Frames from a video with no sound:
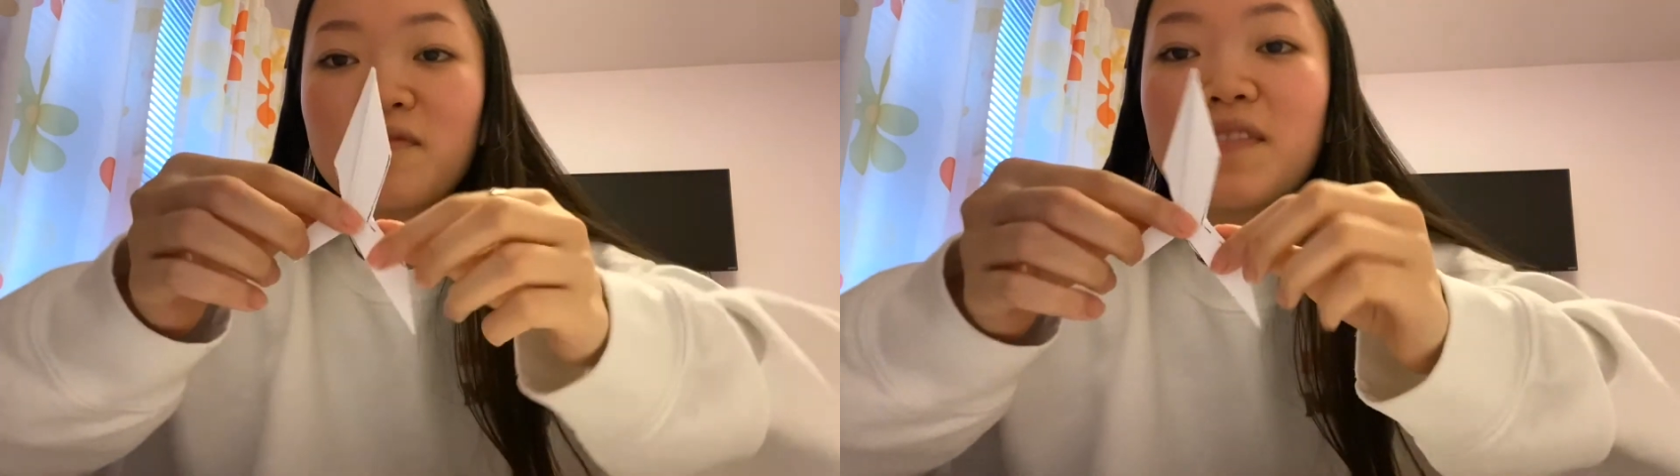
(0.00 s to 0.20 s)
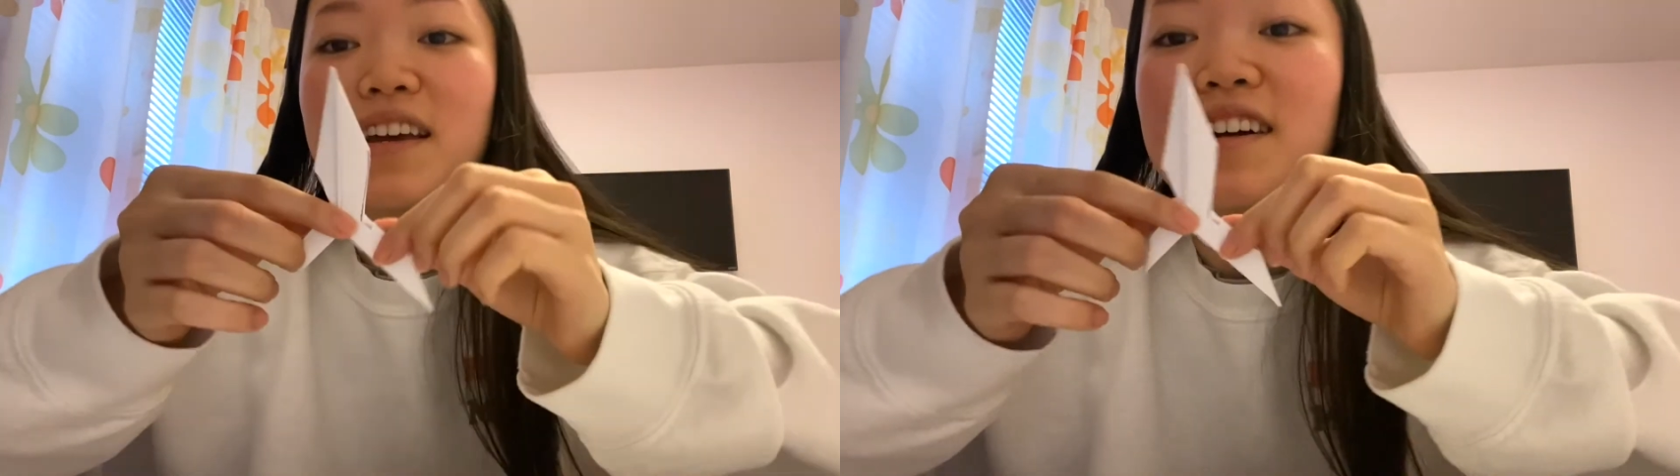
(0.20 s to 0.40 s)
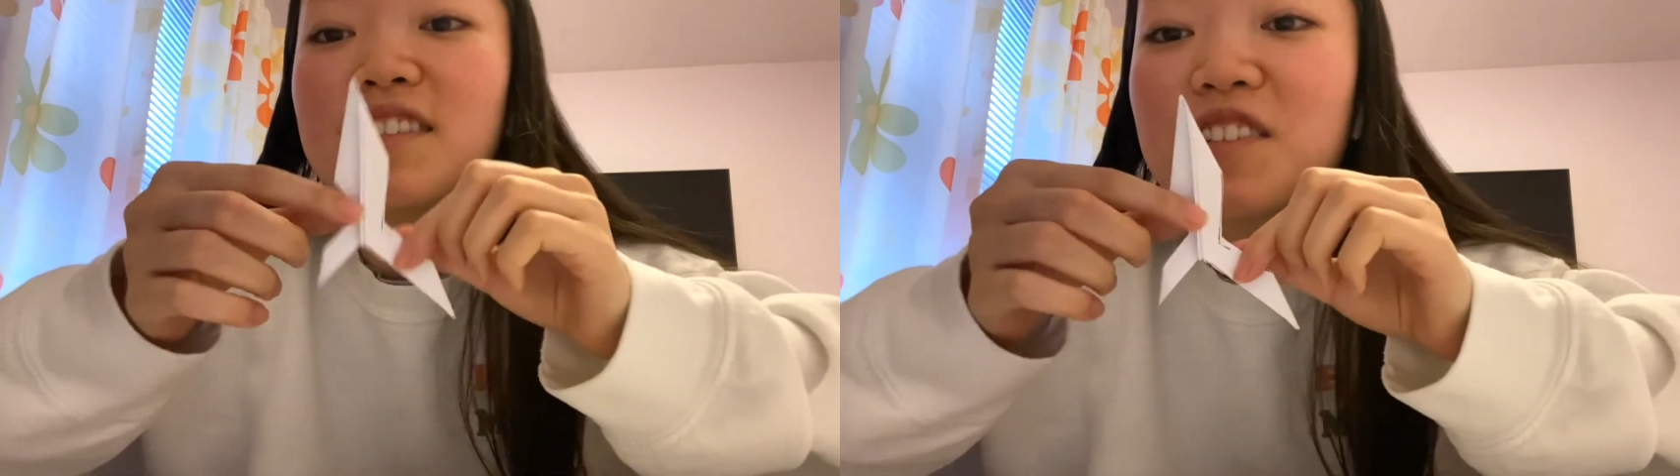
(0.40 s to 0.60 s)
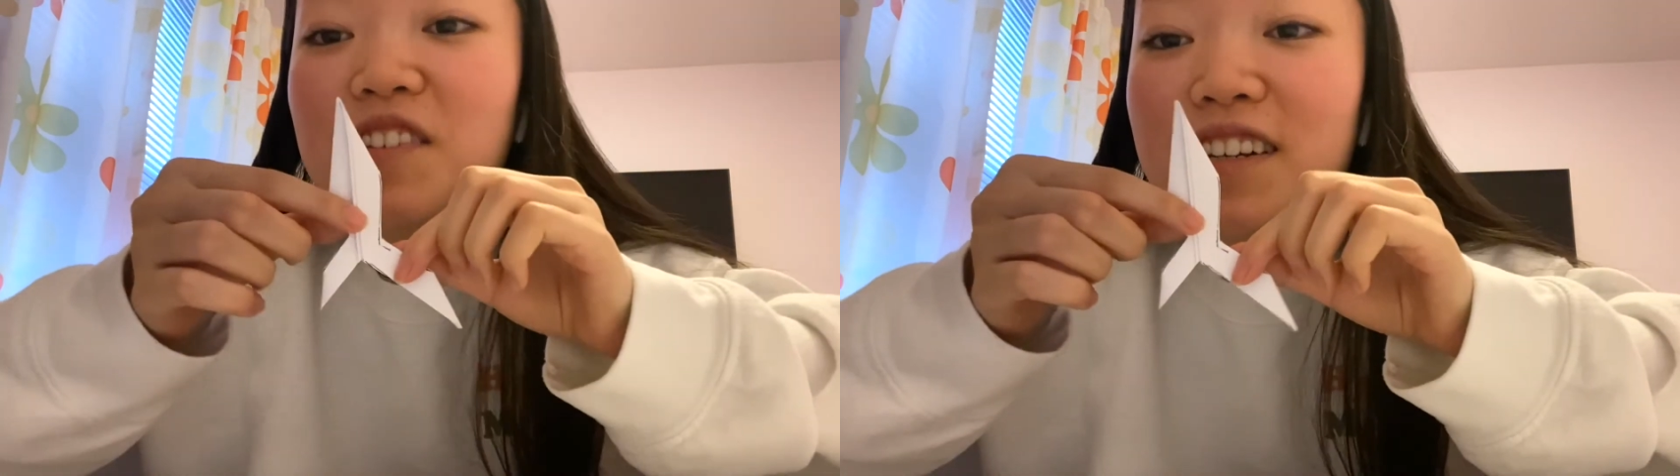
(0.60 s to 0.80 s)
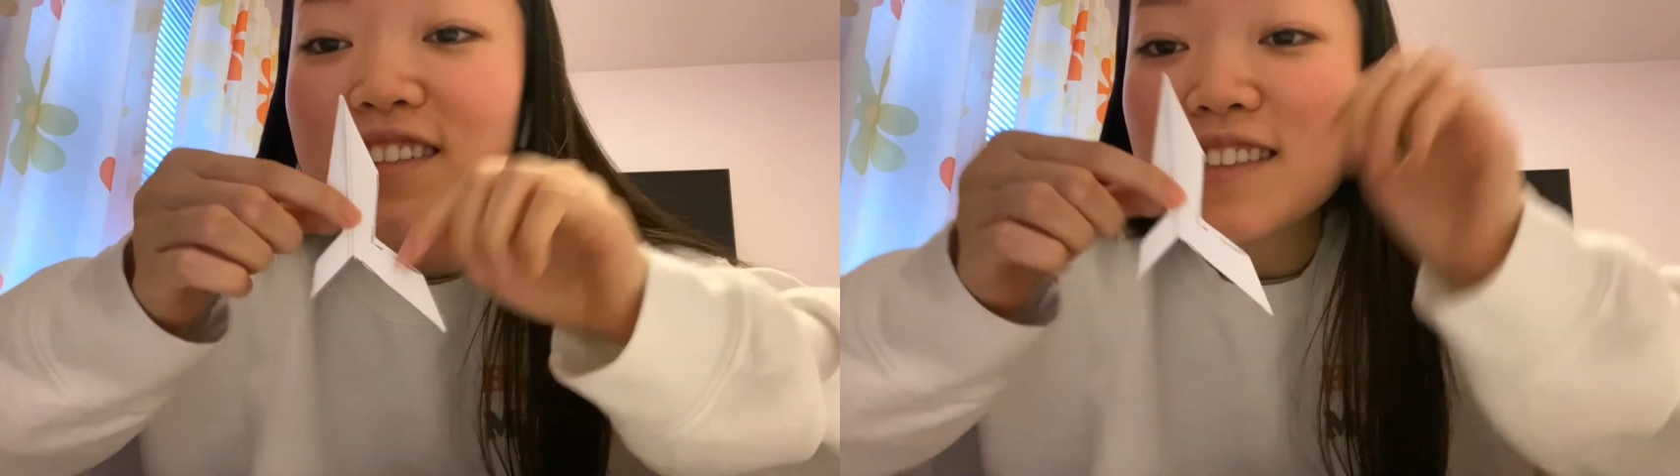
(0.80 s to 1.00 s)
As you
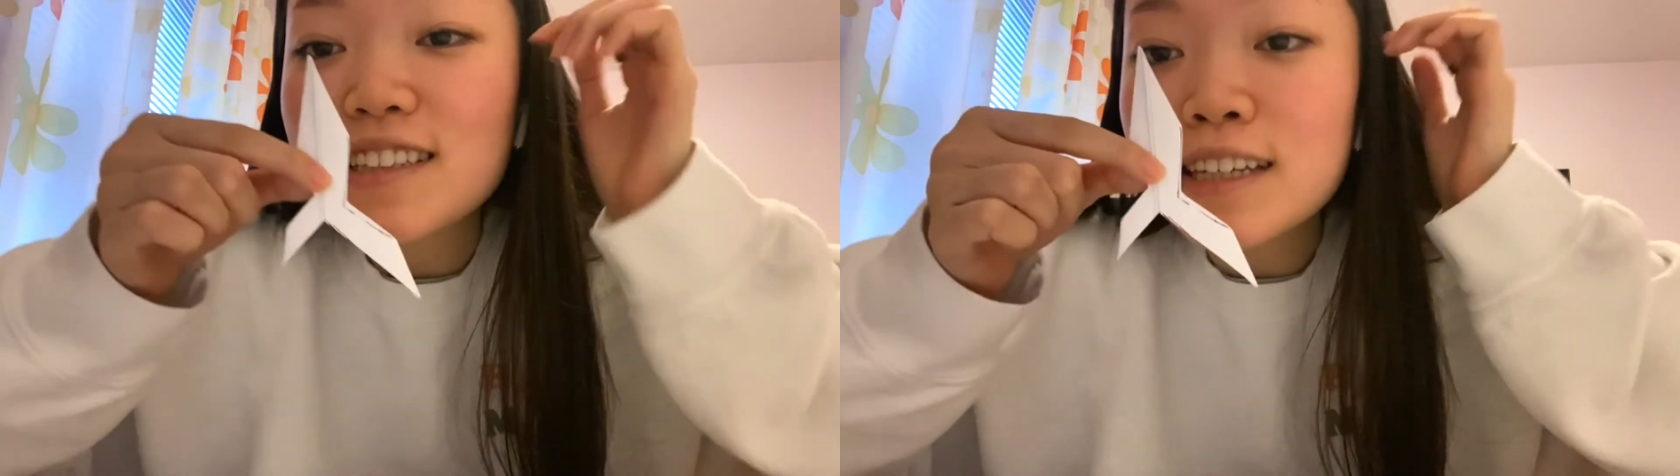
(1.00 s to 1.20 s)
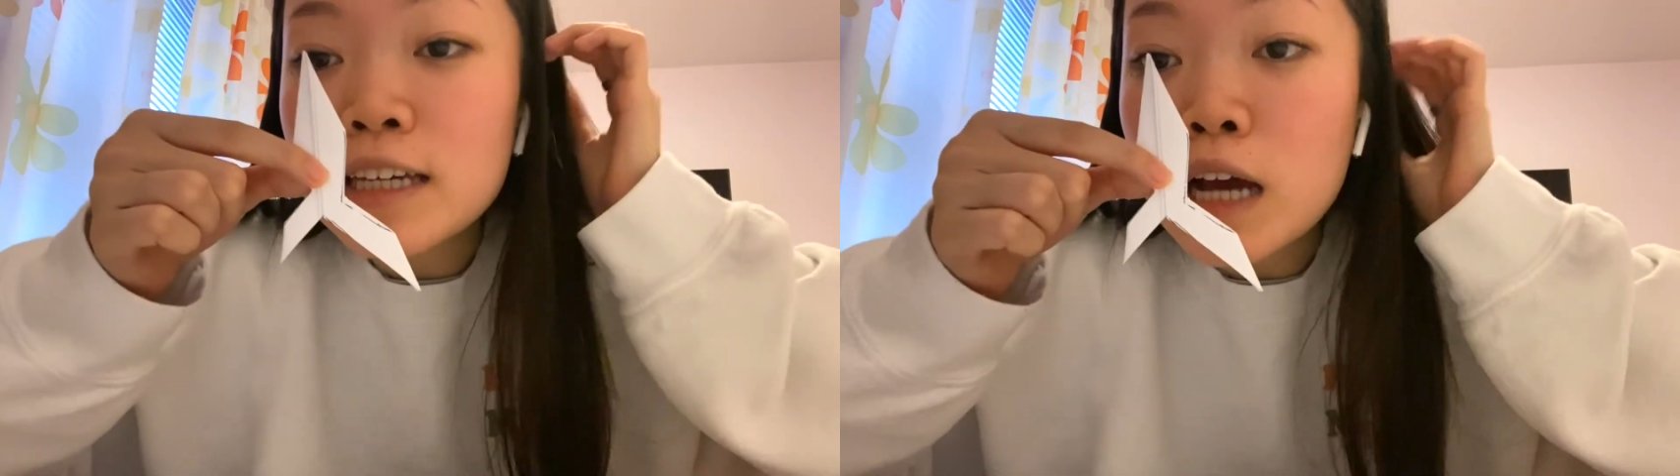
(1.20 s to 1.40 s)
can see,